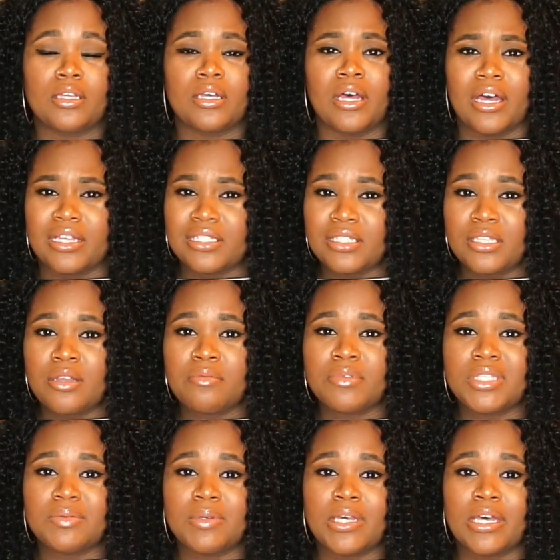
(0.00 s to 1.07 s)

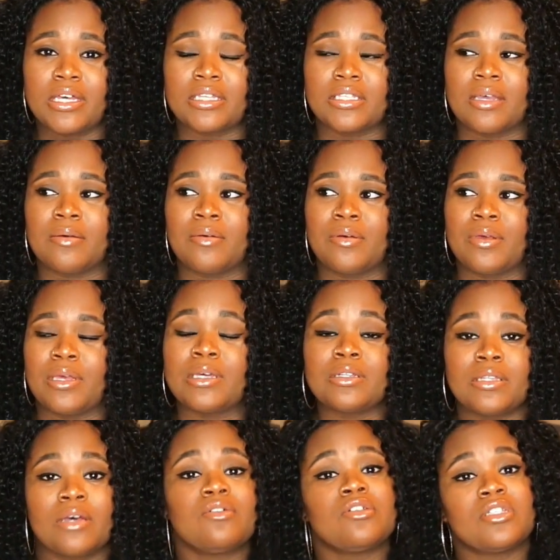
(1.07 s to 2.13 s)
customs because it,
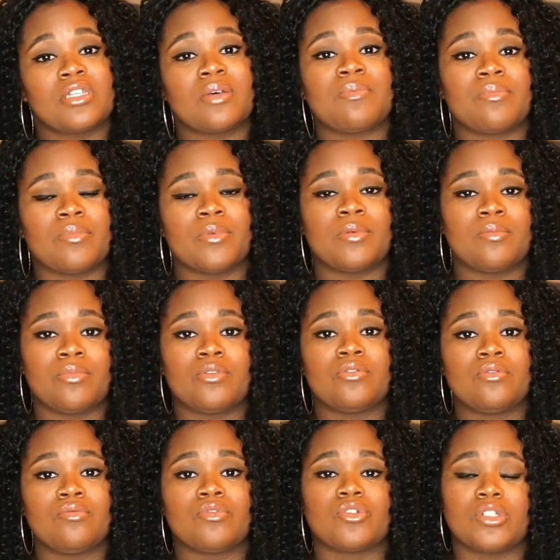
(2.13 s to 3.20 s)
they'll ship
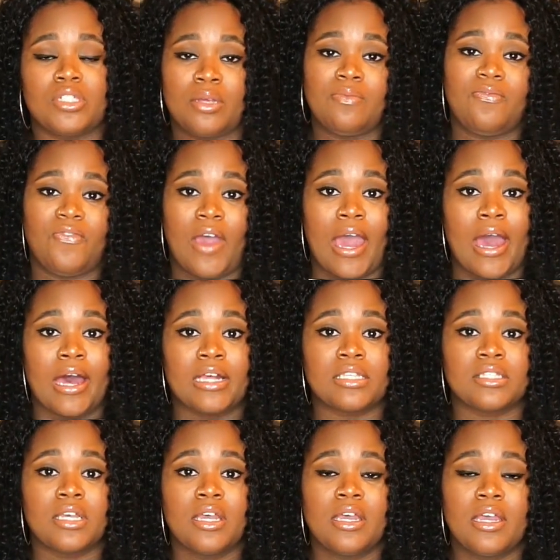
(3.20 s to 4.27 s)
Boohoo will ship
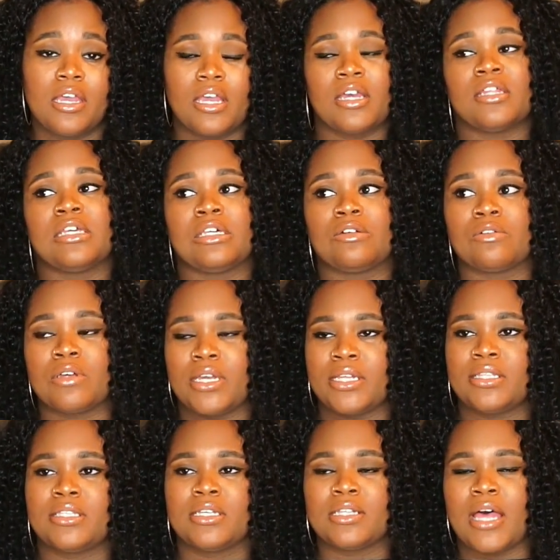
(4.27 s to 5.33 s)
fast and it'll
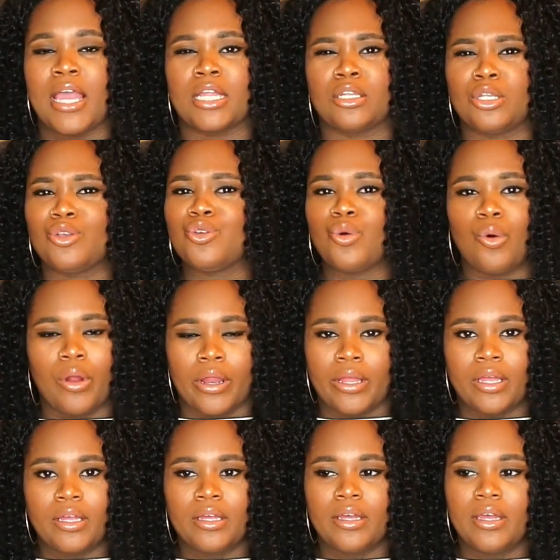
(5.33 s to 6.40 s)
get to like New
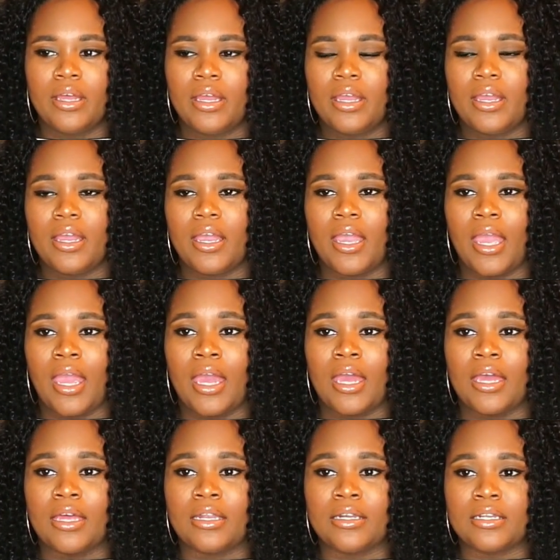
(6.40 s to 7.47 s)
York
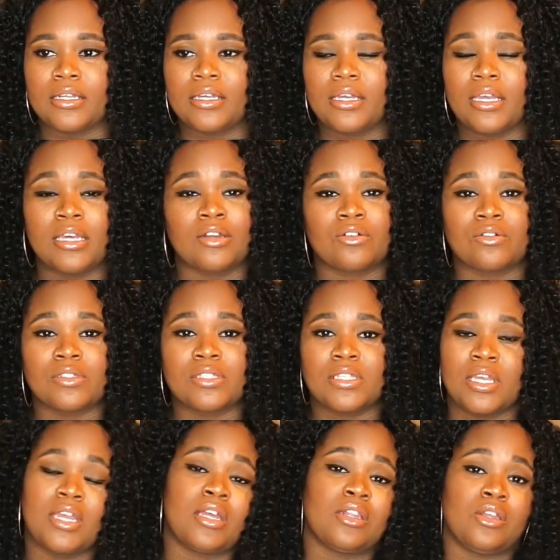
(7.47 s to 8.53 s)
and it'll
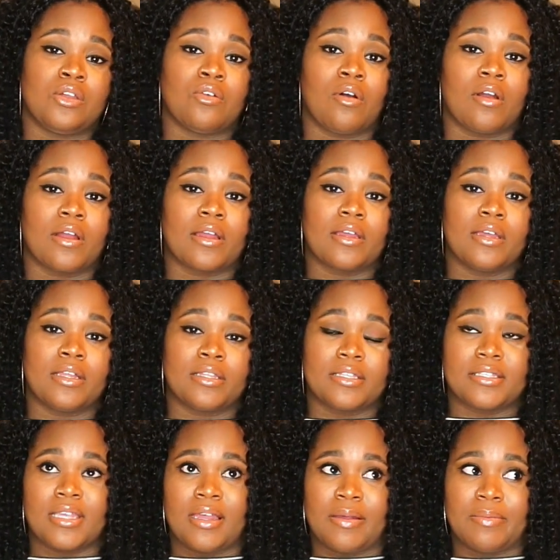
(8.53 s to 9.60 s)
sit in New York in the
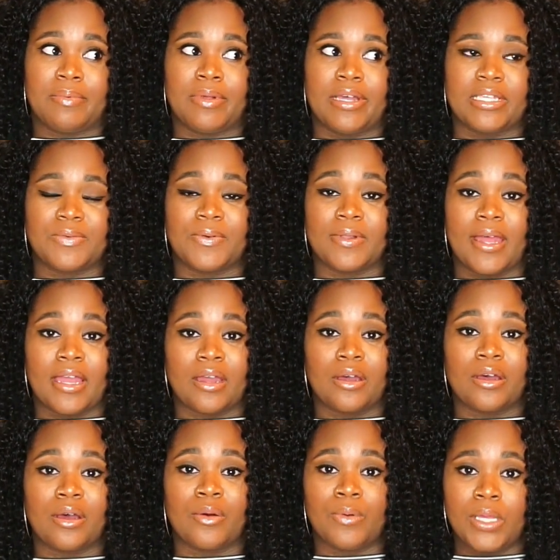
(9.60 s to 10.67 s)
same place for like
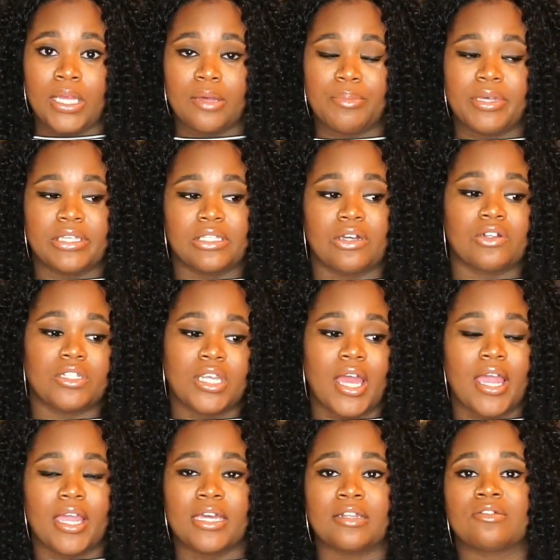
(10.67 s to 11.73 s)
a week because I'll
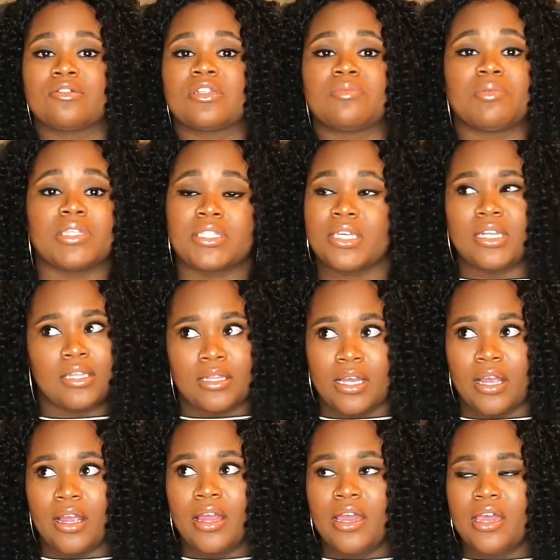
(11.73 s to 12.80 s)
check and it'll just be sitting
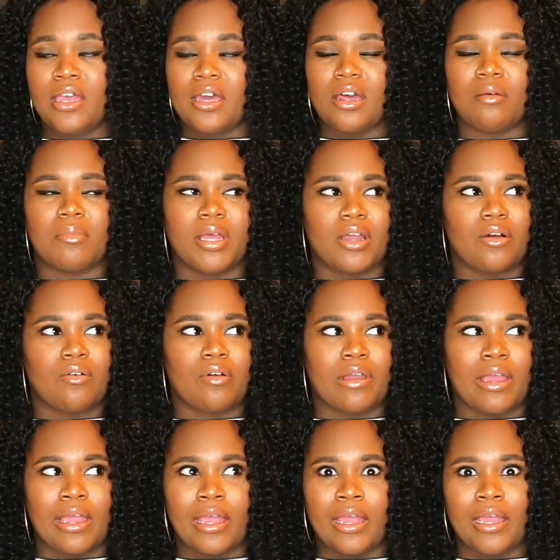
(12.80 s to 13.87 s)
there. And I'm like,
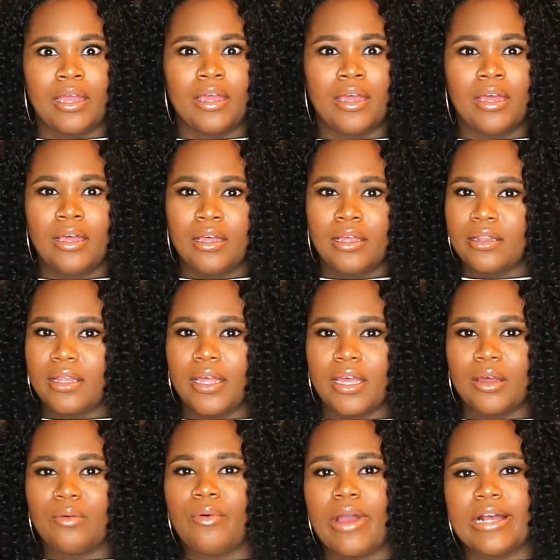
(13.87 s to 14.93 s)
okay,
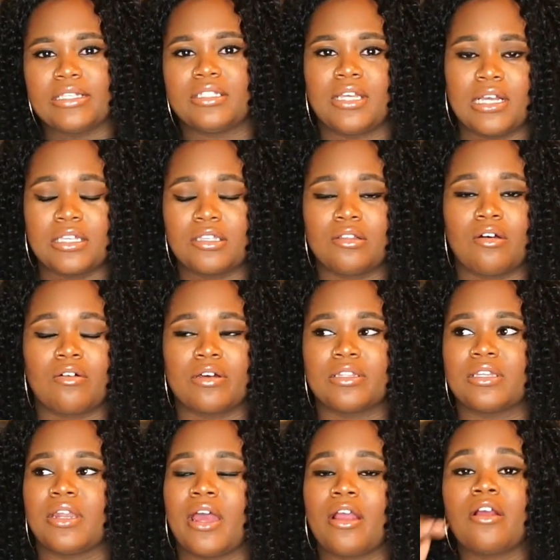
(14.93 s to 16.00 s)
like why is it taking so long? And
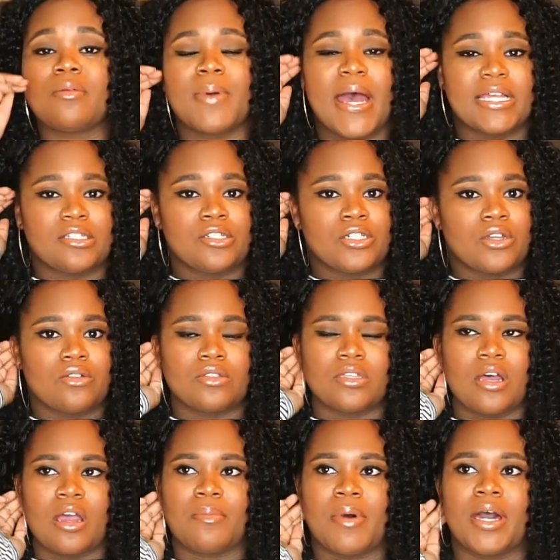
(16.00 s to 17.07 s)
then I heard Passion Jones
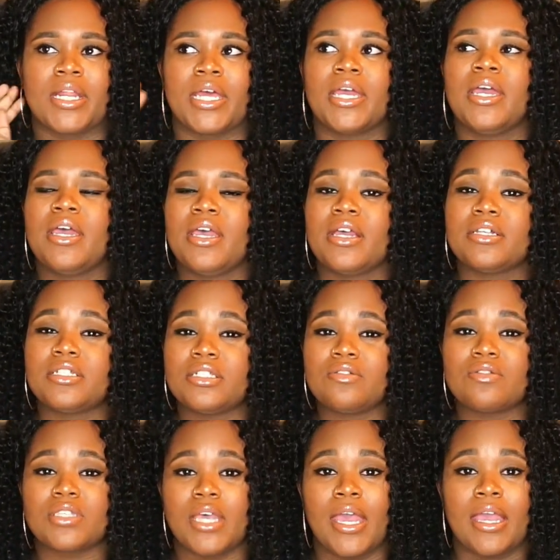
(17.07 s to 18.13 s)
talk about it and she
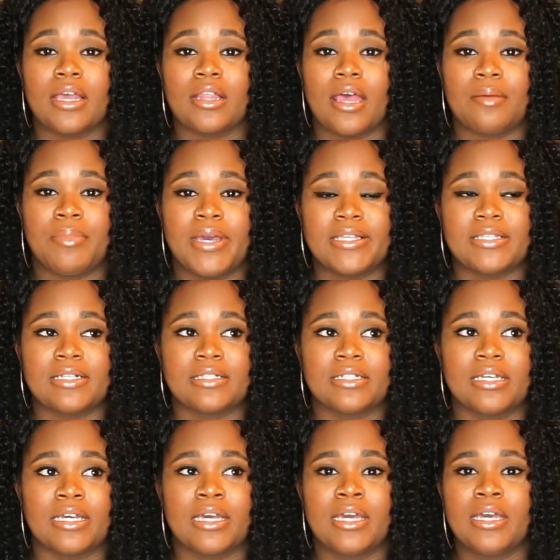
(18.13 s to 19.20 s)
was saying like
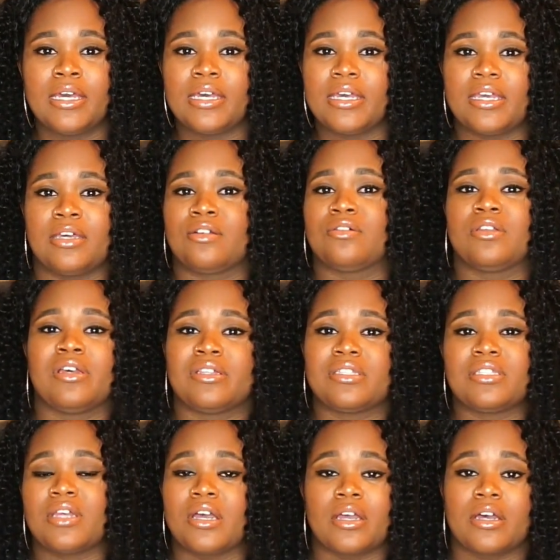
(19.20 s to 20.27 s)
basically it'll it's
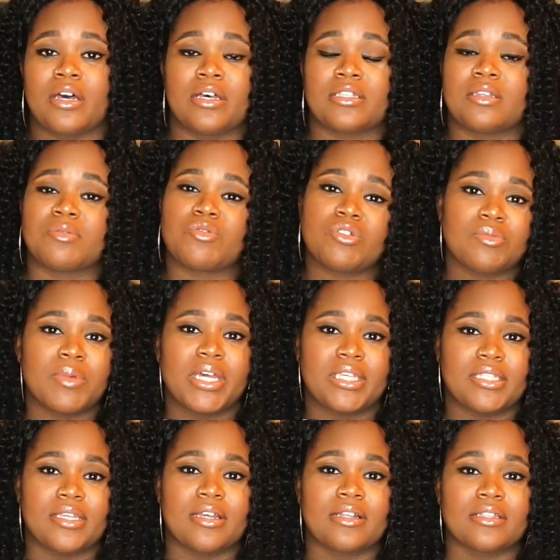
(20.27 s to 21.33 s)
stuck in customs, which
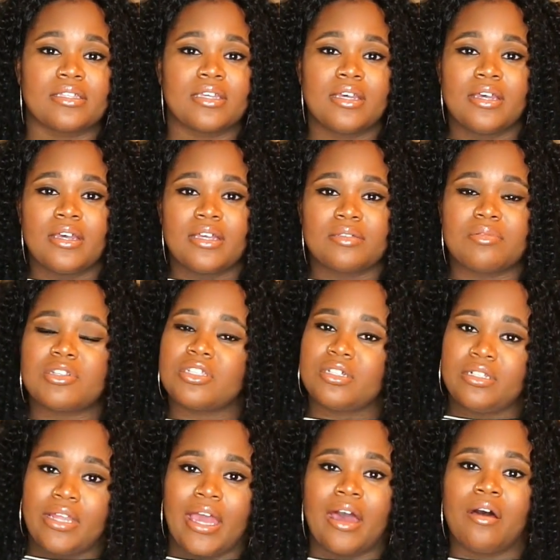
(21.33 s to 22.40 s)
makes sense.
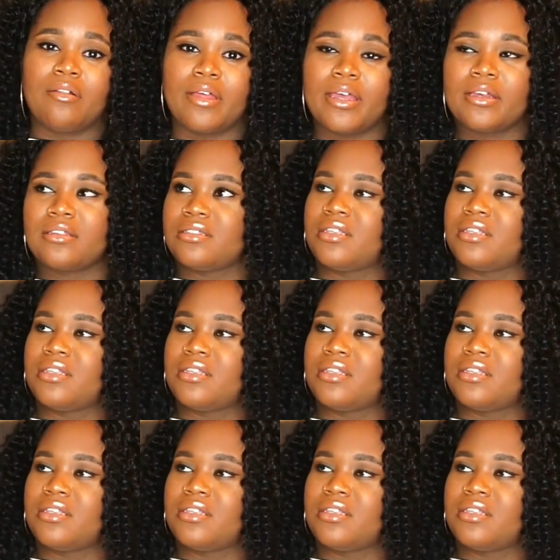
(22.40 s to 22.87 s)
Especially now, like